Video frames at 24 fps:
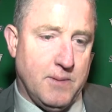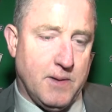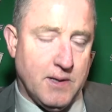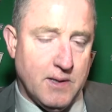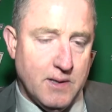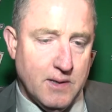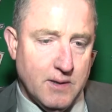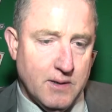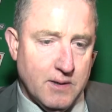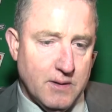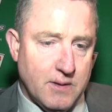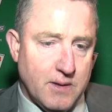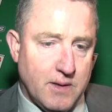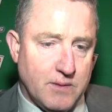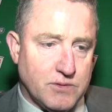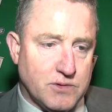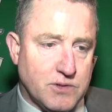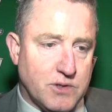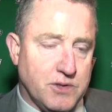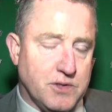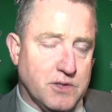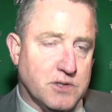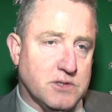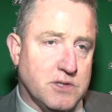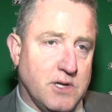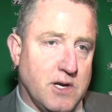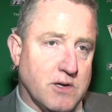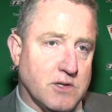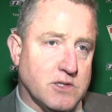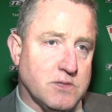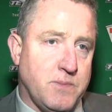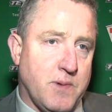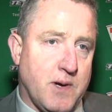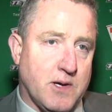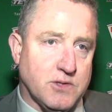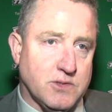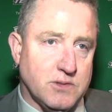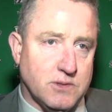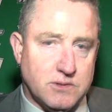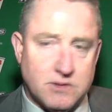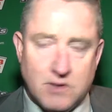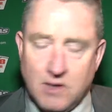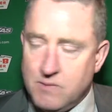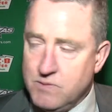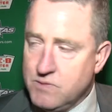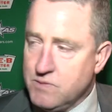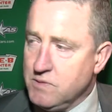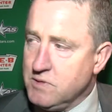but it was good to see our special
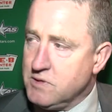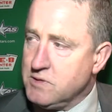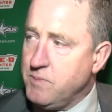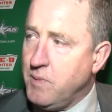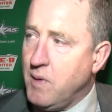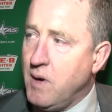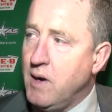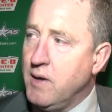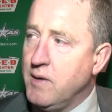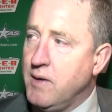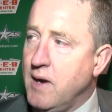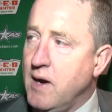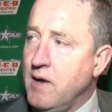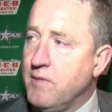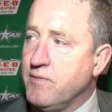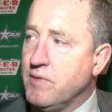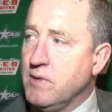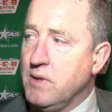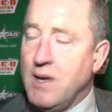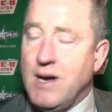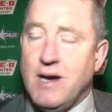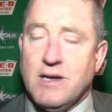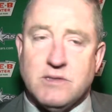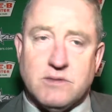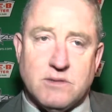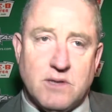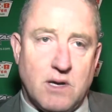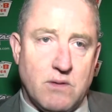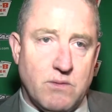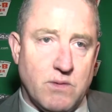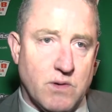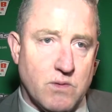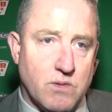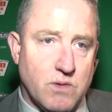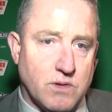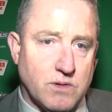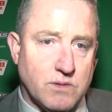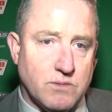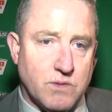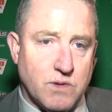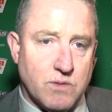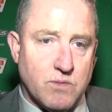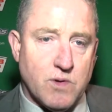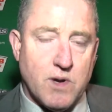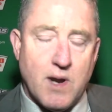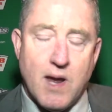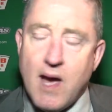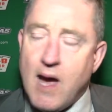teams respond after last night. We weren't
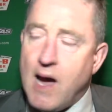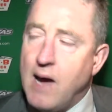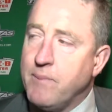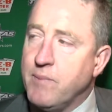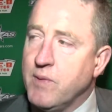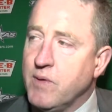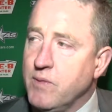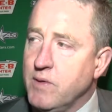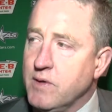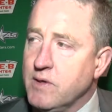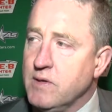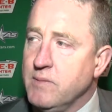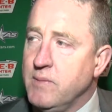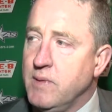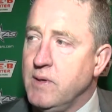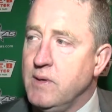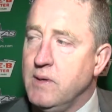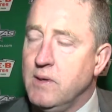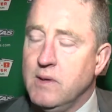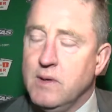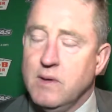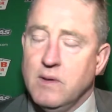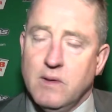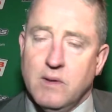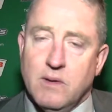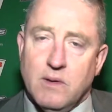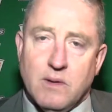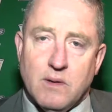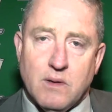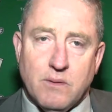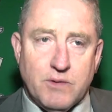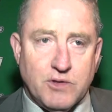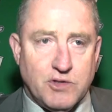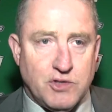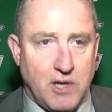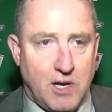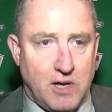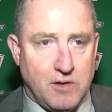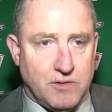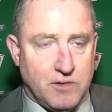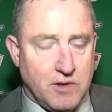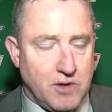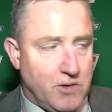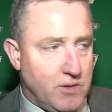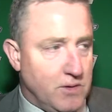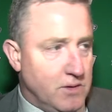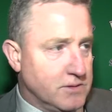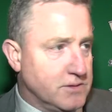we weren't happy with them, and we changed
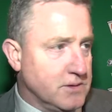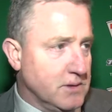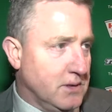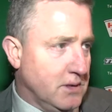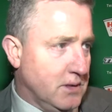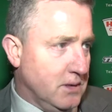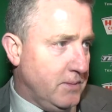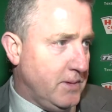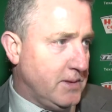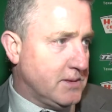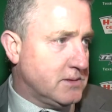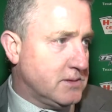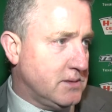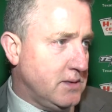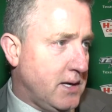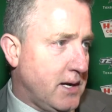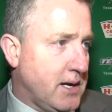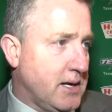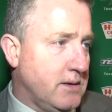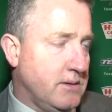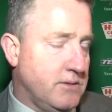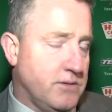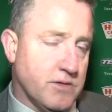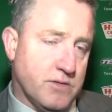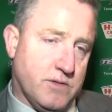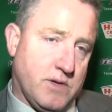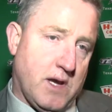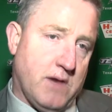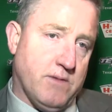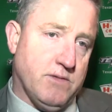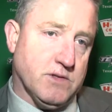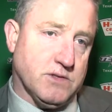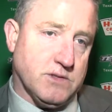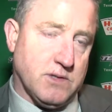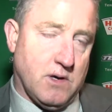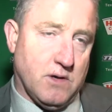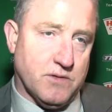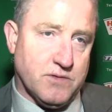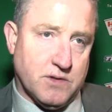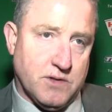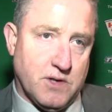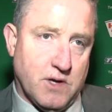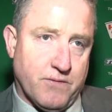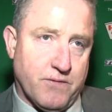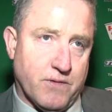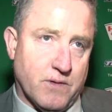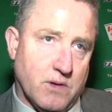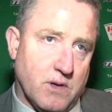the units a little bit tonight and just gave ourselves a
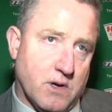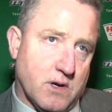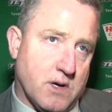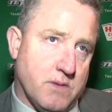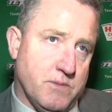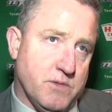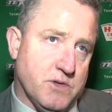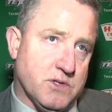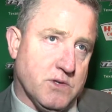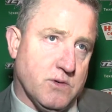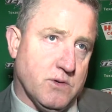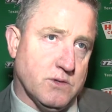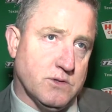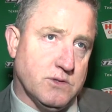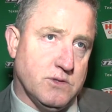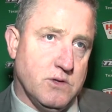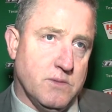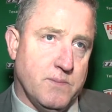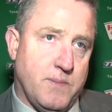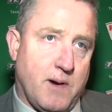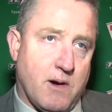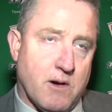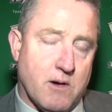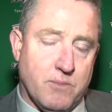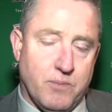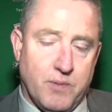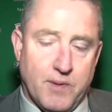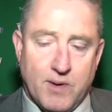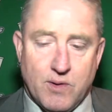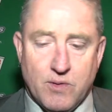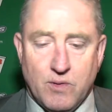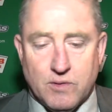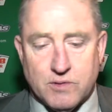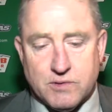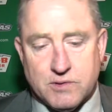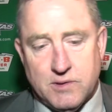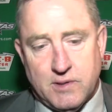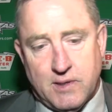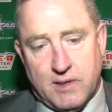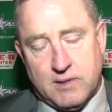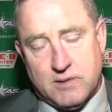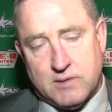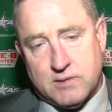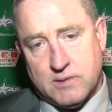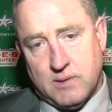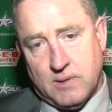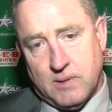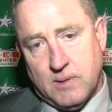different look. And we scored two power play goals
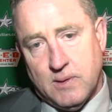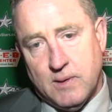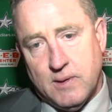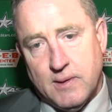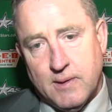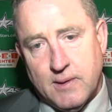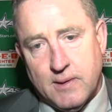tonight, so.